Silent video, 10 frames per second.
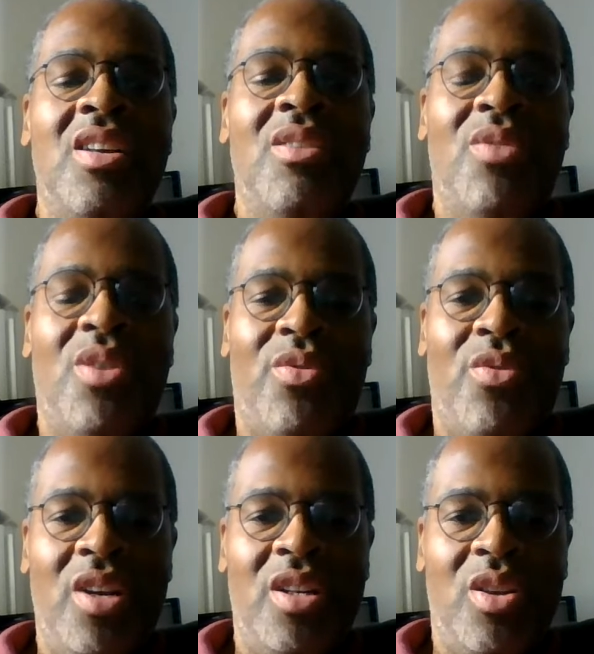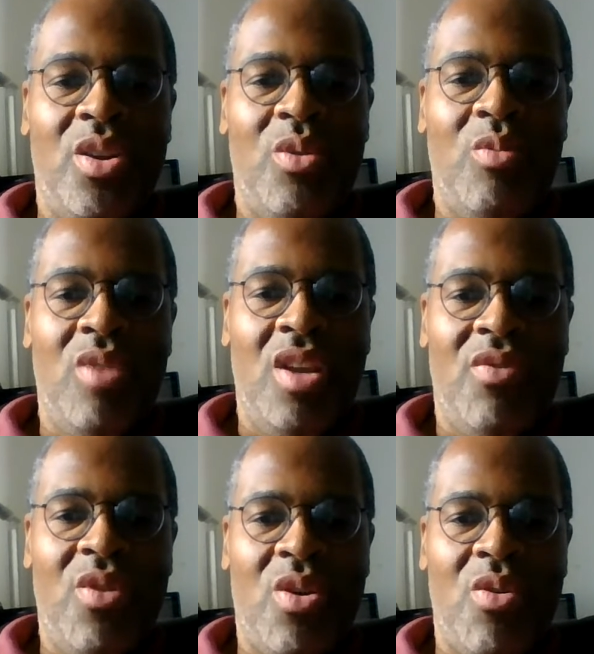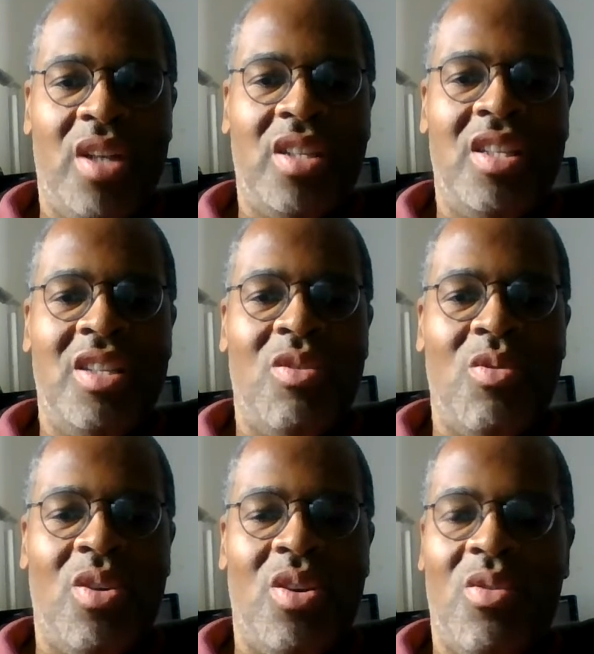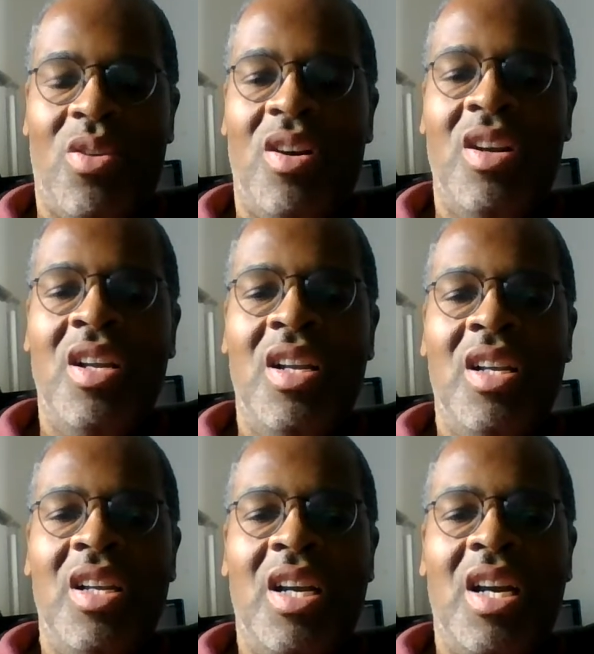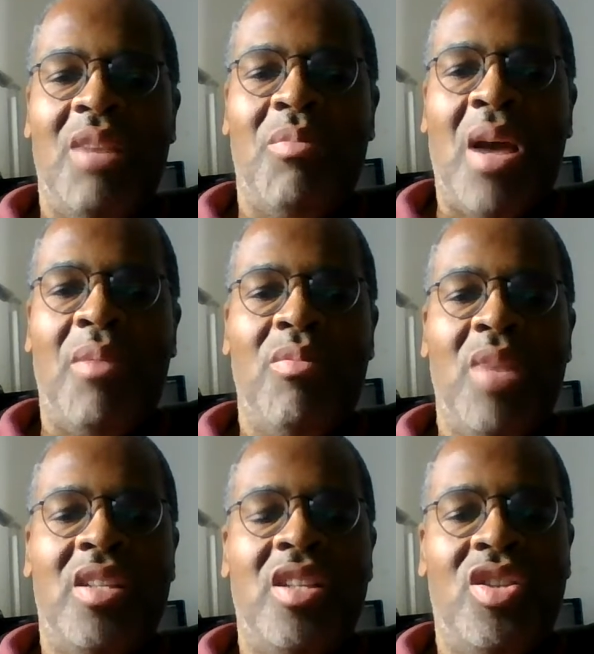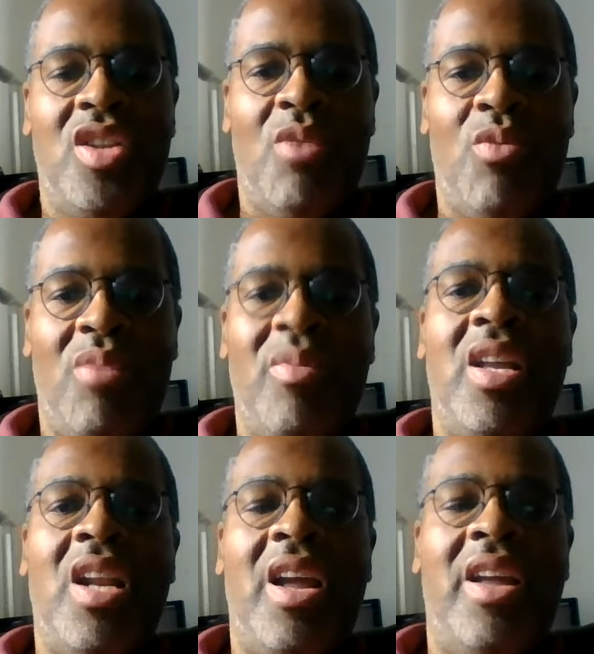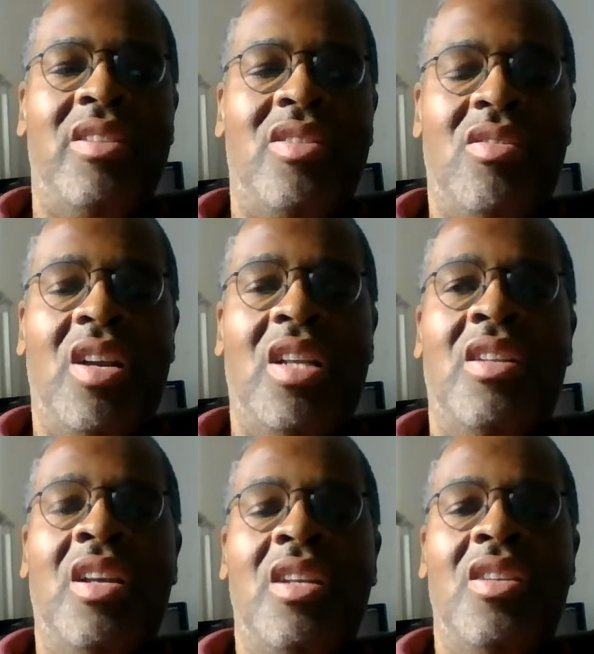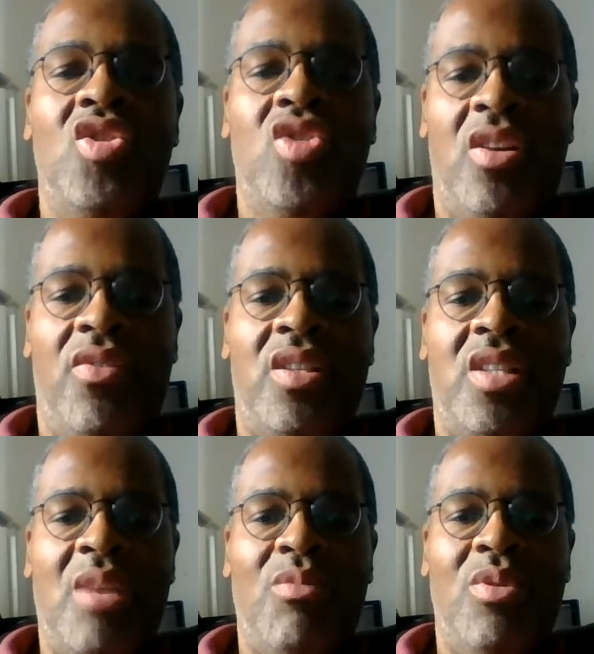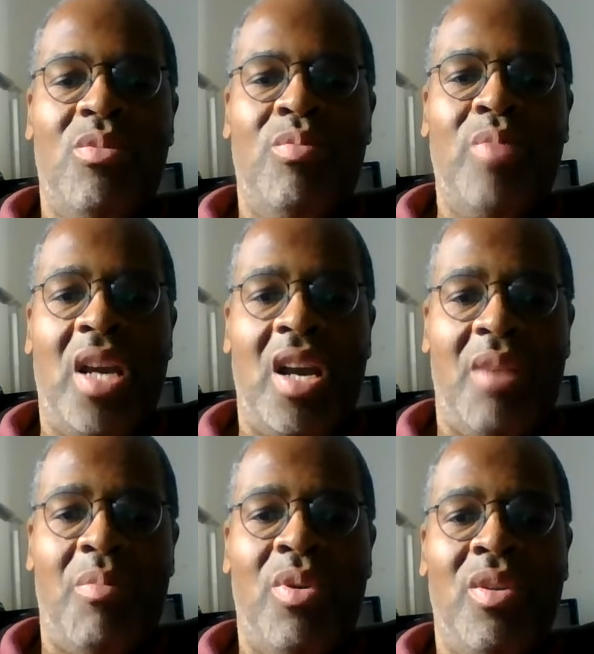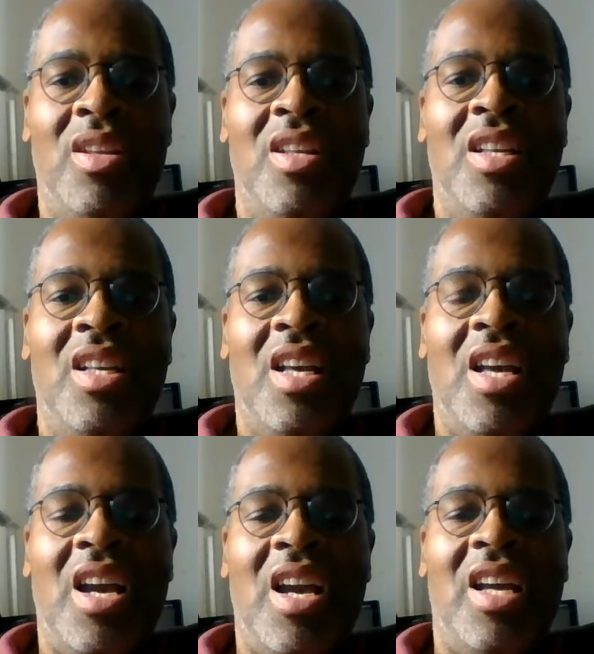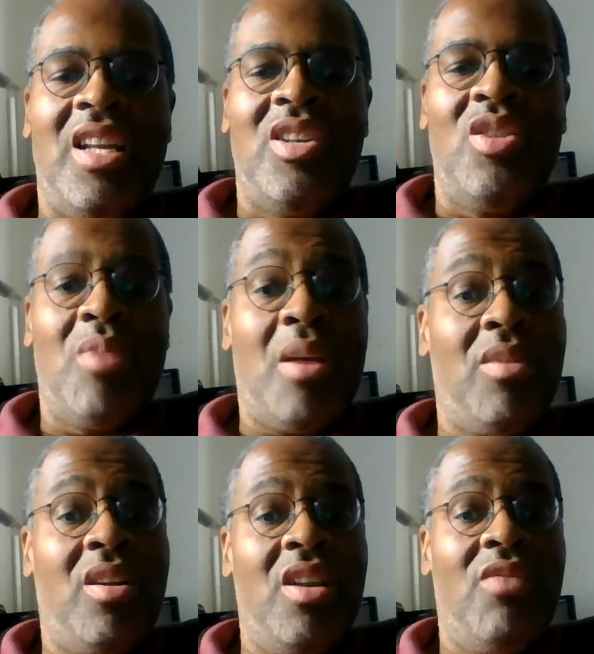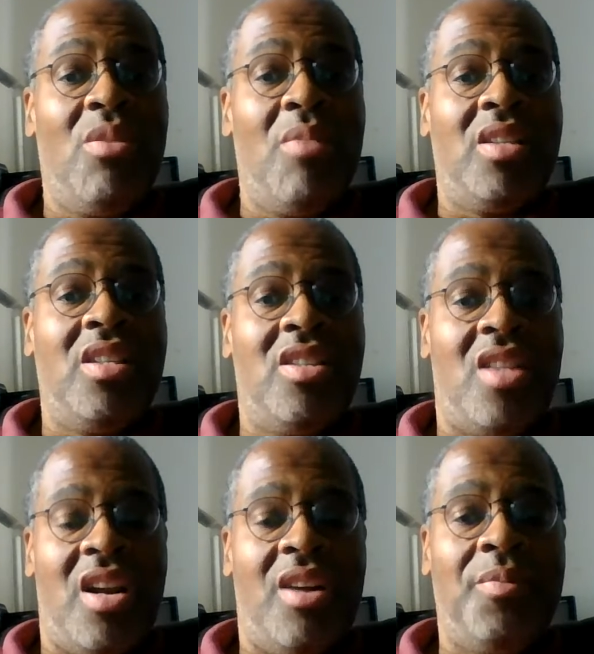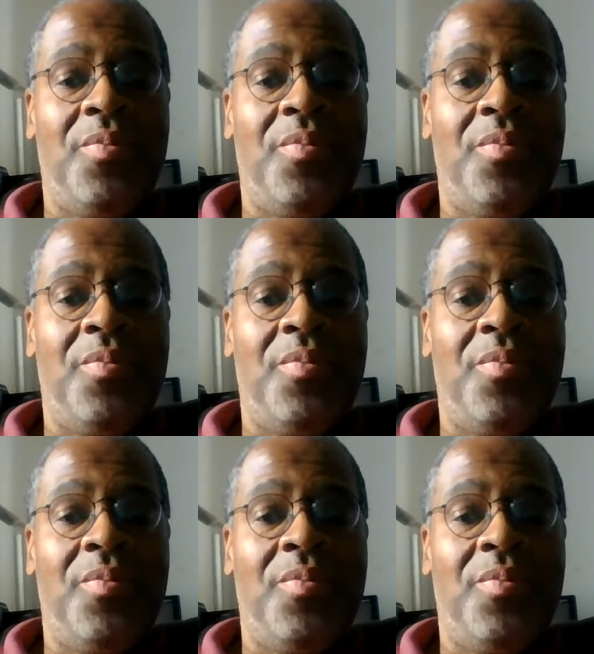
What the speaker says: Feel free to leave your question or your Bible message. There will be an answering service that will pick up, and you'll be able to leave your message there.